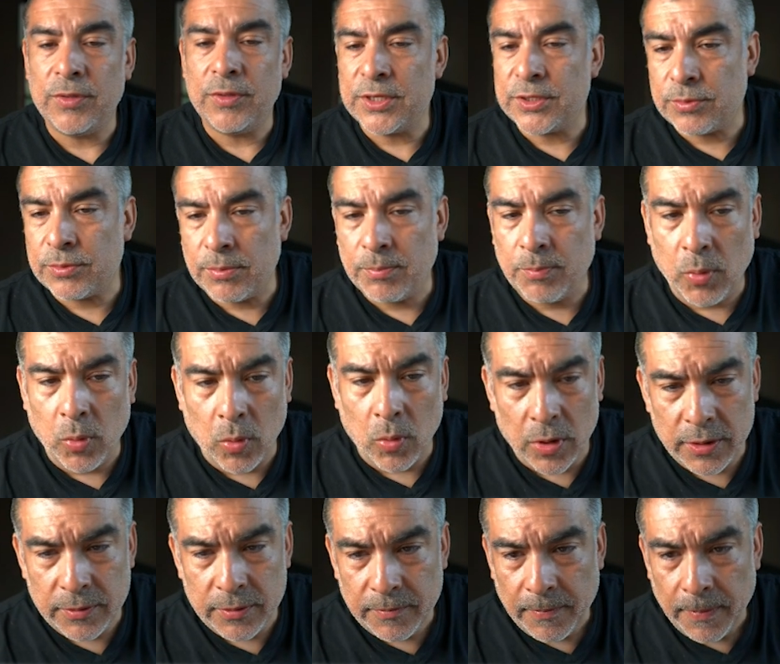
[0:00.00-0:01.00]
this
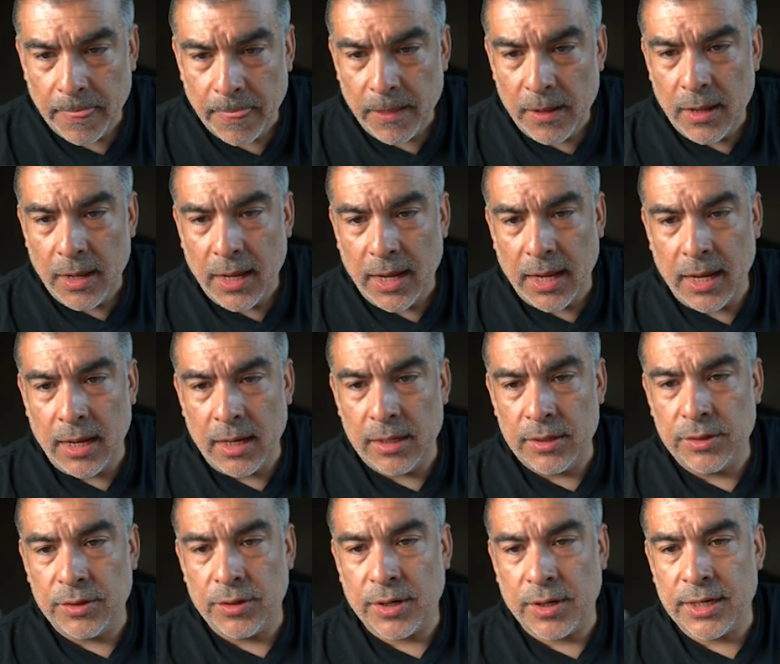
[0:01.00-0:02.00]
report,
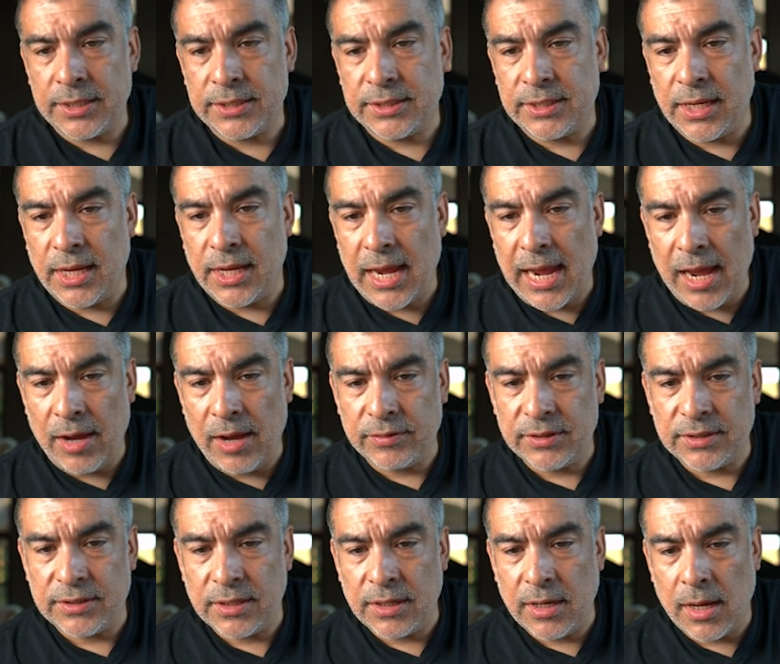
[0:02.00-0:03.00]
and you're going to see
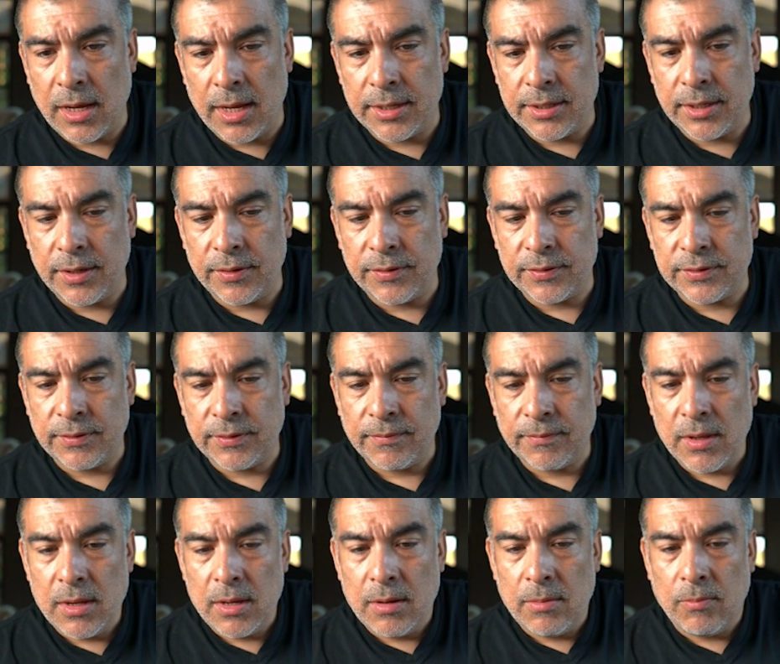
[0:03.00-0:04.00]
houses and condos.
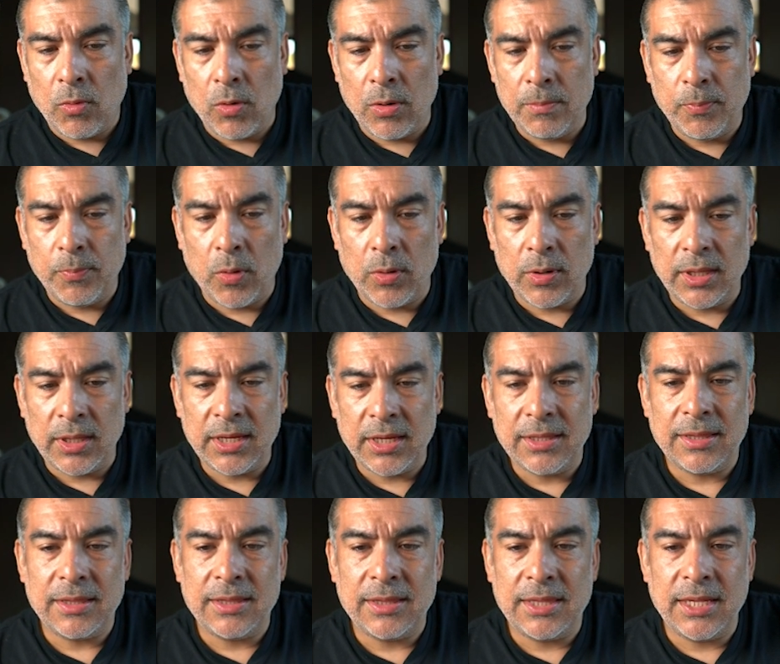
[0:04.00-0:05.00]
More importantly,
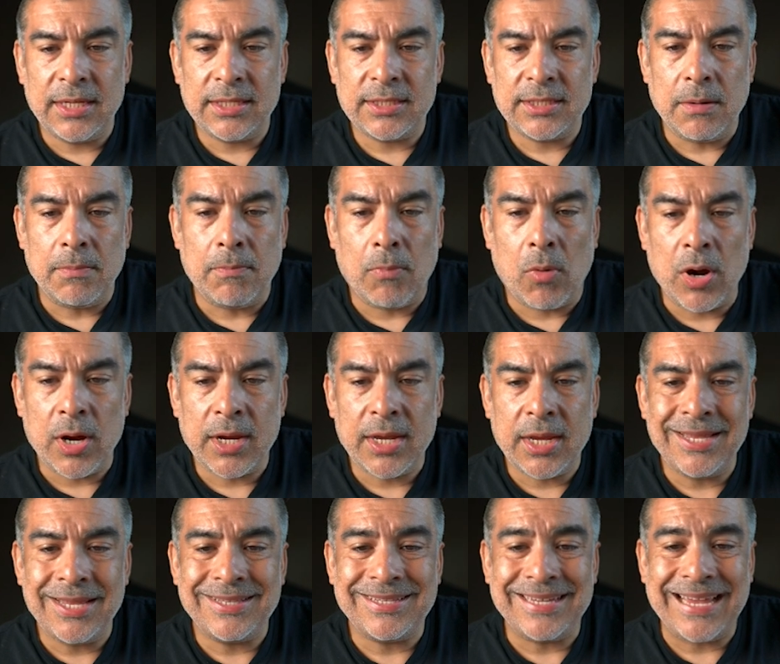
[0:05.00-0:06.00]
this
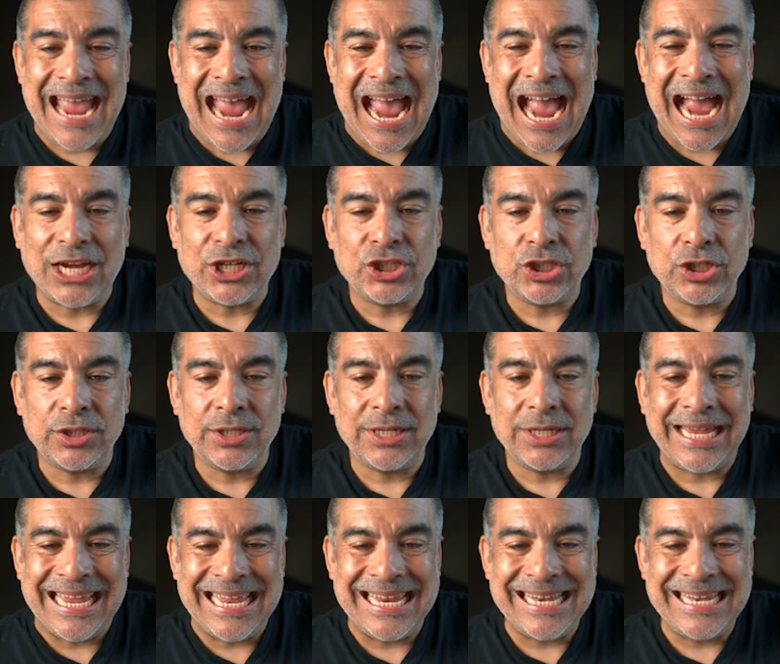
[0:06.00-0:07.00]
market action
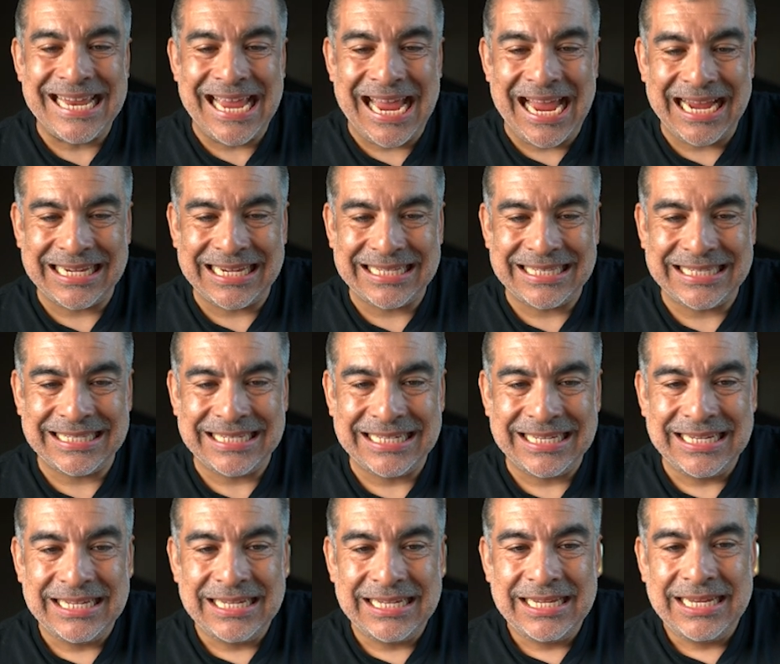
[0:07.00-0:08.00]
index.
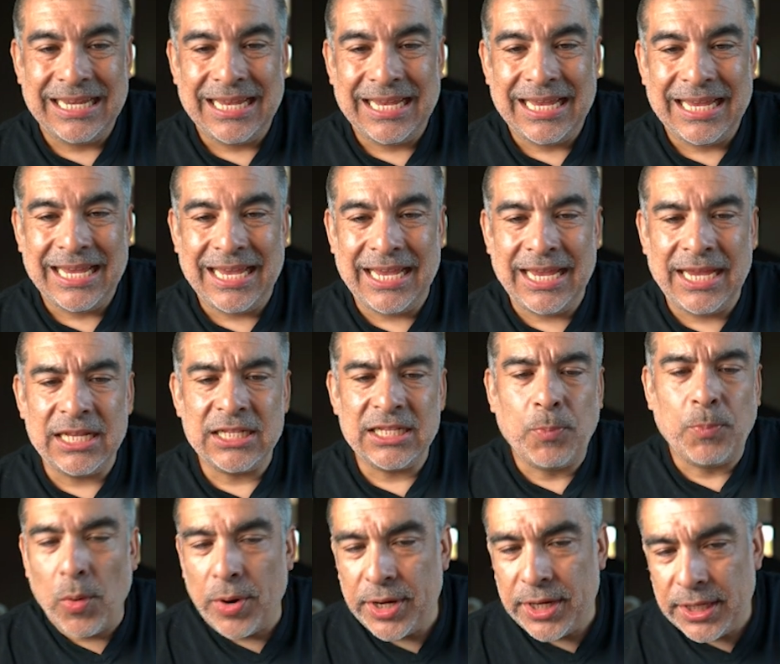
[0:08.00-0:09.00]
It's
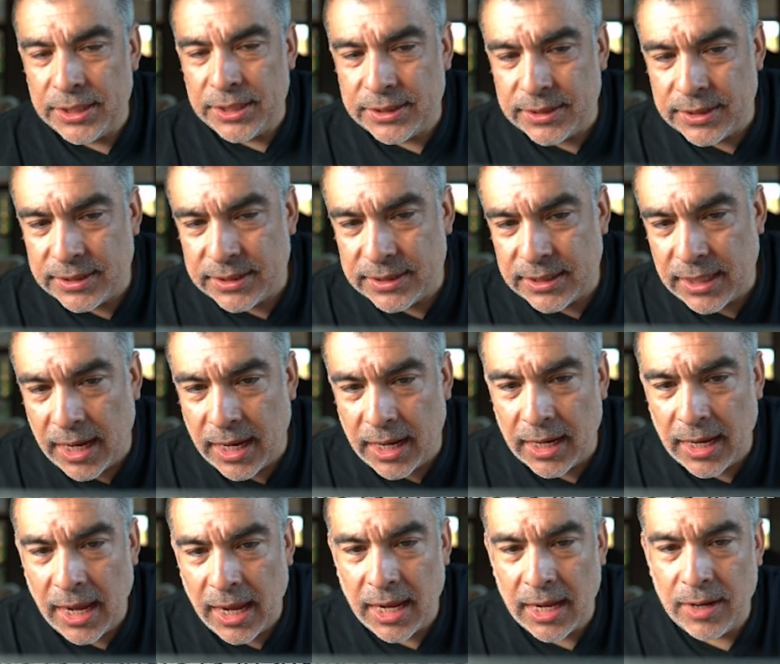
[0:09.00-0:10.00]
pointing to
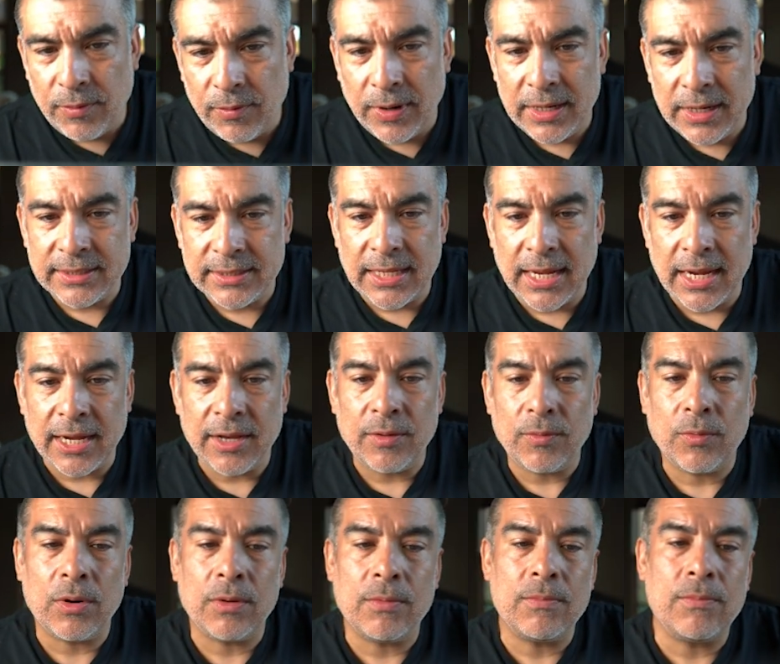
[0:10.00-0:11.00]
saying, hey, wait a second,
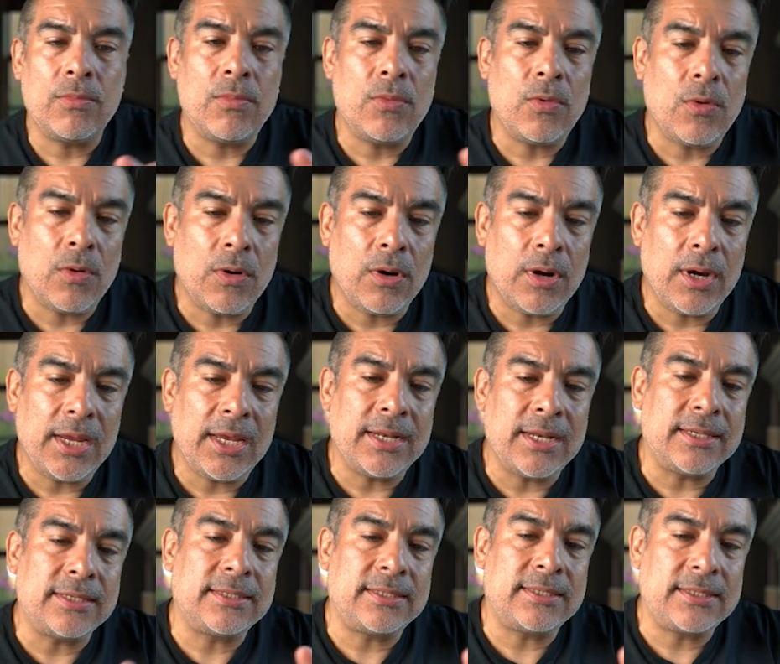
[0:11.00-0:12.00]
we're more in
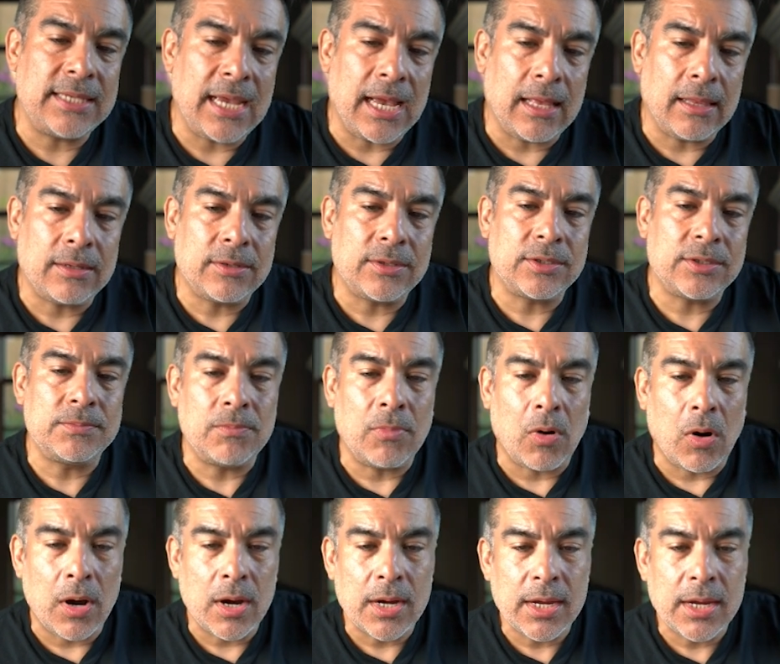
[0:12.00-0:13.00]
a seller's
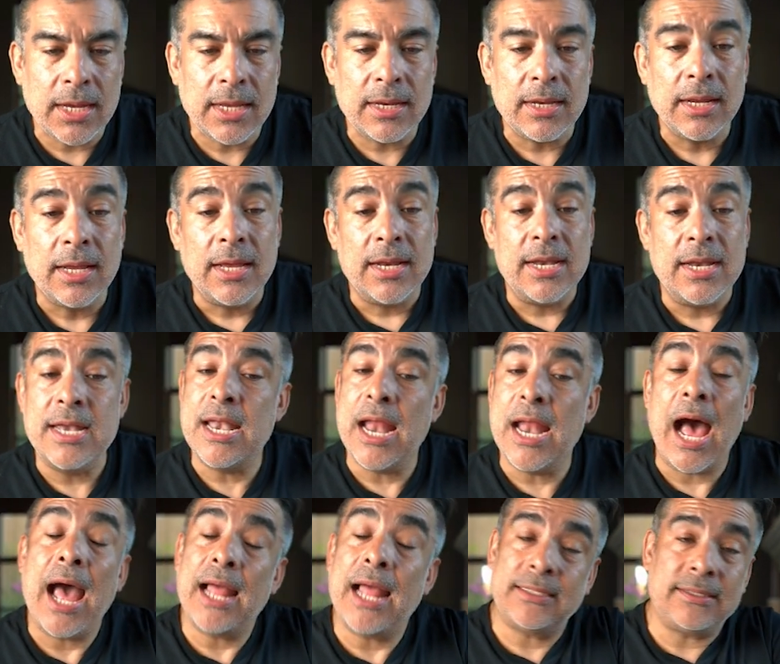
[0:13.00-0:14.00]
market,
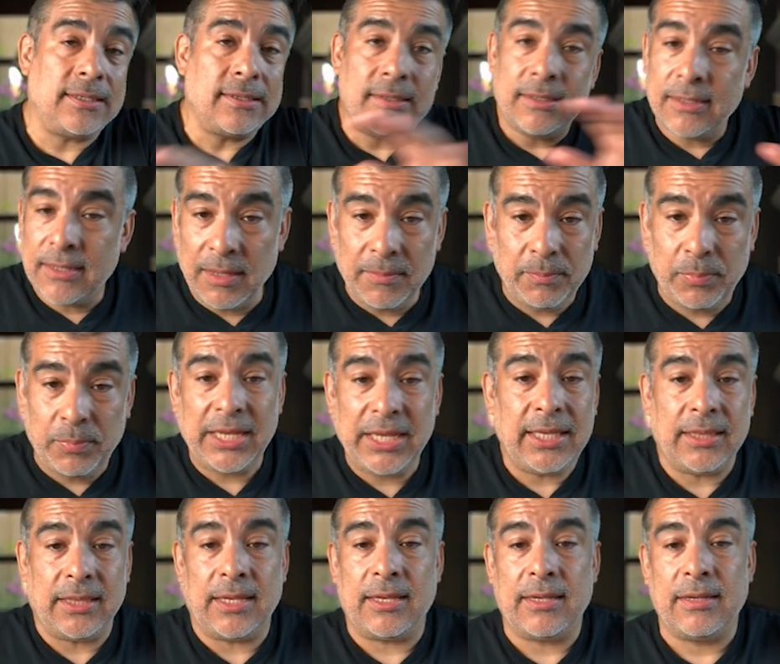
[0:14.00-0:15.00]
not
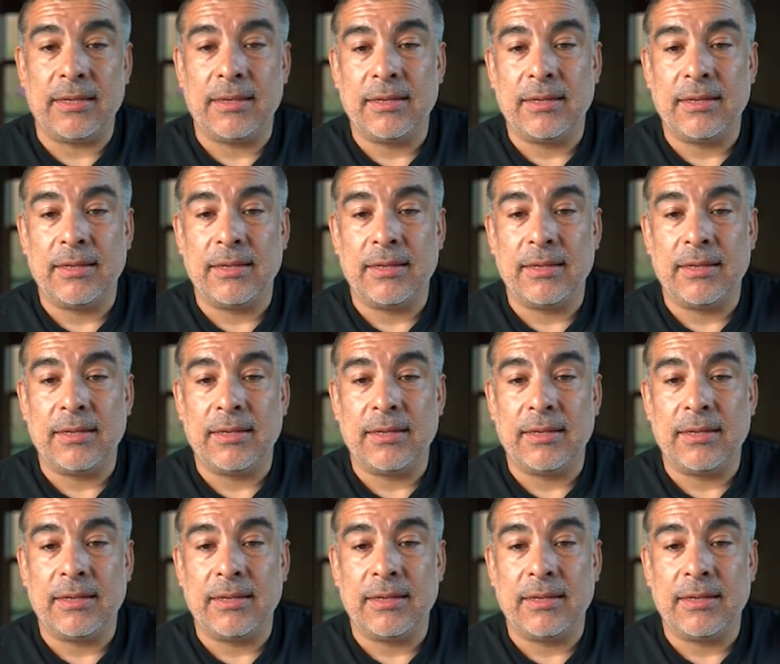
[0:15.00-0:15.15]
completely,